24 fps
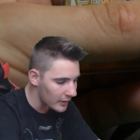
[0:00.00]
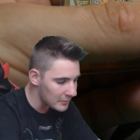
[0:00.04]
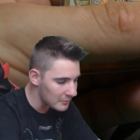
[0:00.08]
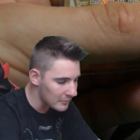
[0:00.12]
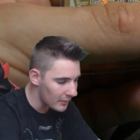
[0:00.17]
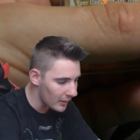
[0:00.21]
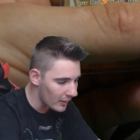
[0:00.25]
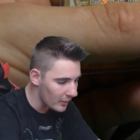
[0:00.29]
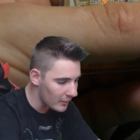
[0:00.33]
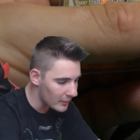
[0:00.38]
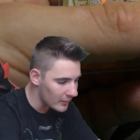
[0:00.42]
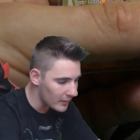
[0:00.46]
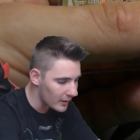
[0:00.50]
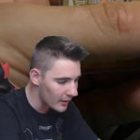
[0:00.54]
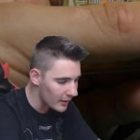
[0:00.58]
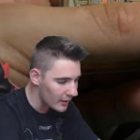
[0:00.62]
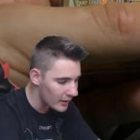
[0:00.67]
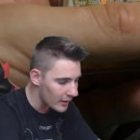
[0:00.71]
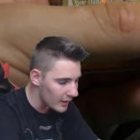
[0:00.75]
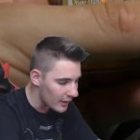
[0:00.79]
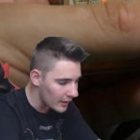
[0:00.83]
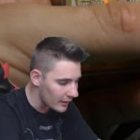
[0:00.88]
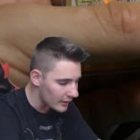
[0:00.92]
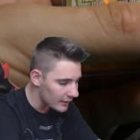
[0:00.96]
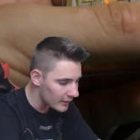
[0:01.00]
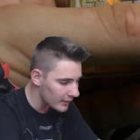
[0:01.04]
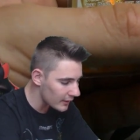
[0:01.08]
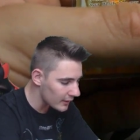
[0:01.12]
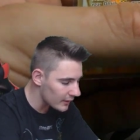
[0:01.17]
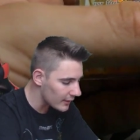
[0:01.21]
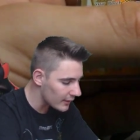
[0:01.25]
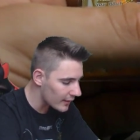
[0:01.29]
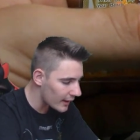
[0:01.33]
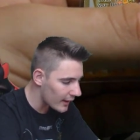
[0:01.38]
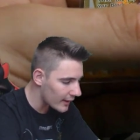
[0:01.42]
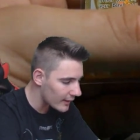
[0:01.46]
Emolga,
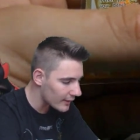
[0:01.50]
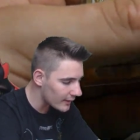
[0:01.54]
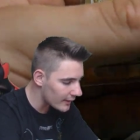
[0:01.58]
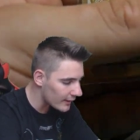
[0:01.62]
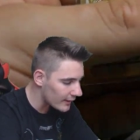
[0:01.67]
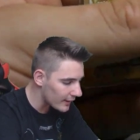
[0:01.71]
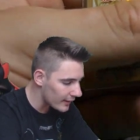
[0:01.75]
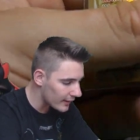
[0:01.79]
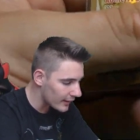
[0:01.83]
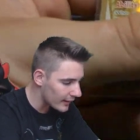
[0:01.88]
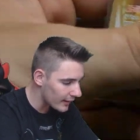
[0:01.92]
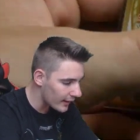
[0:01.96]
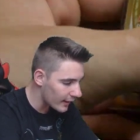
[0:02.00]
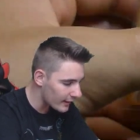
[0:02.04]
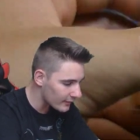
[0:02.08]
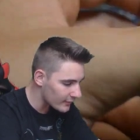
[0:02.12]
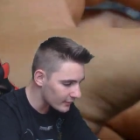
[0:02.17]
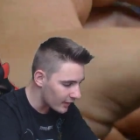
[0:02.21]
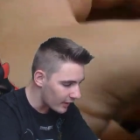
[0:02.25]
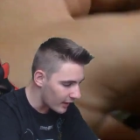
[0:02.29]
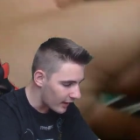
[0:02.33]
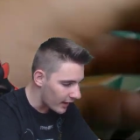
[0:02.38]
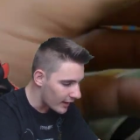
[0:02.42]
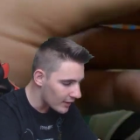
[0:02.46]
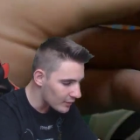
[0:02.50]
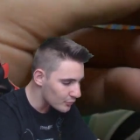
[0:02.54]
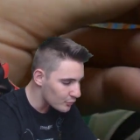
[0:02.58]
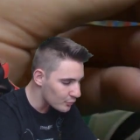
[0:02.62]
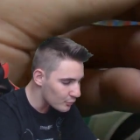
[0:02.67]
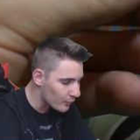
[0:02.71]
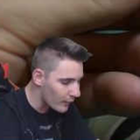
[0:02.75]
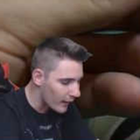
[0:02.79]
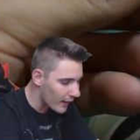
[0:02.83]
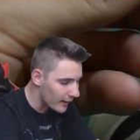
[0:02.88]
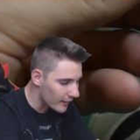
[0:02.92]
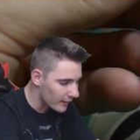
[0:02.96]
Glalie E X, and
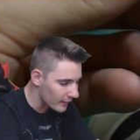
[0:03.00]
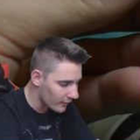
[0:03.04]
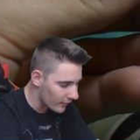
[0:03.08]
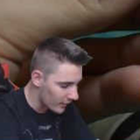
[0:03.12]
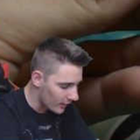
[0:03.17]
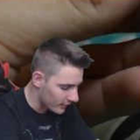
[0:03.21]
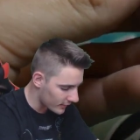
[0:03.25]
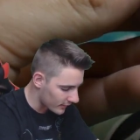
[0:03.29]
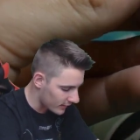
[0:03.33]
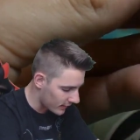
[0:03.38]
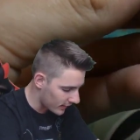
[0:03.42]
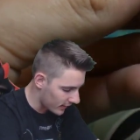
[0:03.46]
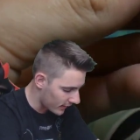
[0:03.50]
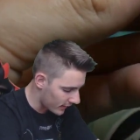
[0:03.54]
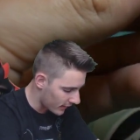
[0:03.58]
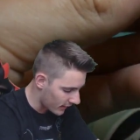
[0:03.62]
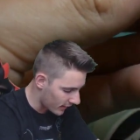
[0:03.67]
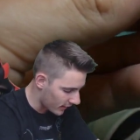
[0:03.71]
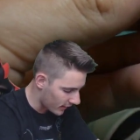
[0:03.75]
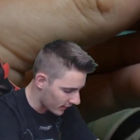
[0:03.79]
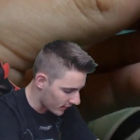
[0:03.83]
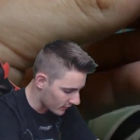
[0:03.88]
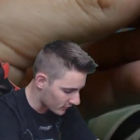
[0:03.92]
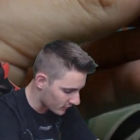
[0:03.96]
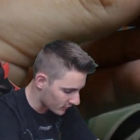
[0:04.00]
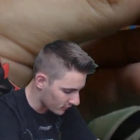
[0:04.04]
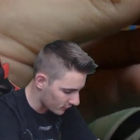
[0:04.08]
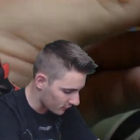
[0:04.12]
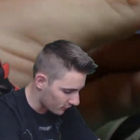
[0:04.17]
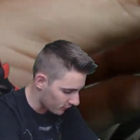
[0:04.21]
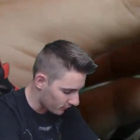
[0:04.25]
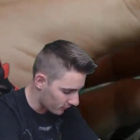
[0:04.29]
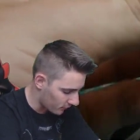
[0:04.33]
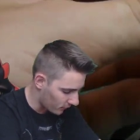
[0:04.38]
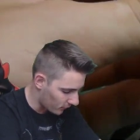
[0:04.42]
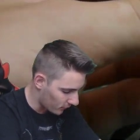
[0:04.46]
Dragonite E X
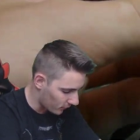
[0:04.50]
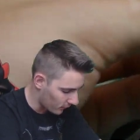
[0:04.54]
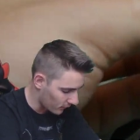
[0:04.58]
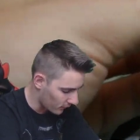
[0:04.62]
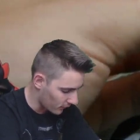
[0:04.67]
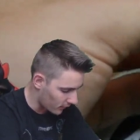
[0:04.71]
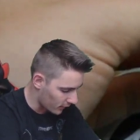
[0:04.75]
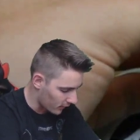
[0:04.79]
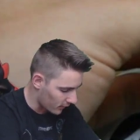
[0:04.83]
full